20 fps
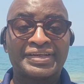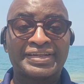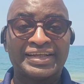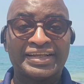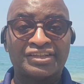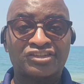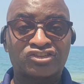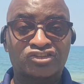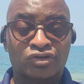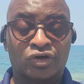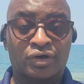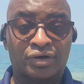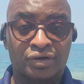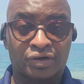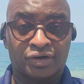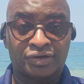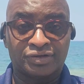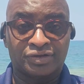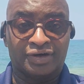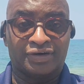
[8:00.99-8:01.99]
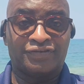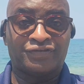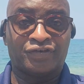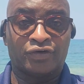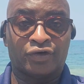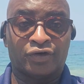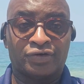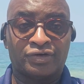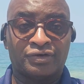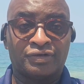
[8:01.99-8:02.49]
installed on their
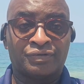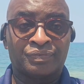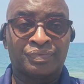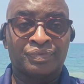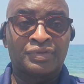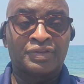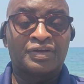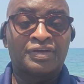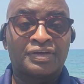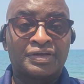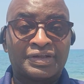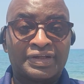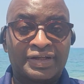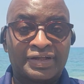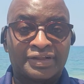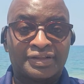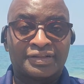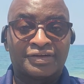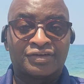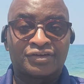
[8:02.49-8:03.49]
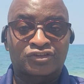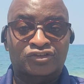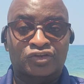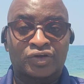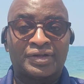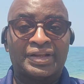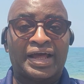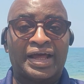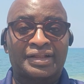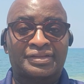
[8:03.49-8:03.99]
phone,
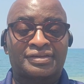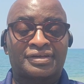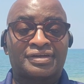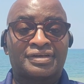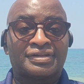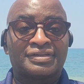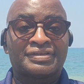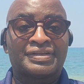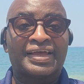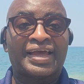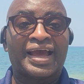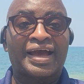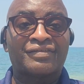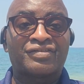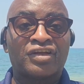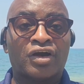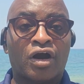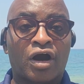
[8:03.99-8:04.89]
so that they have the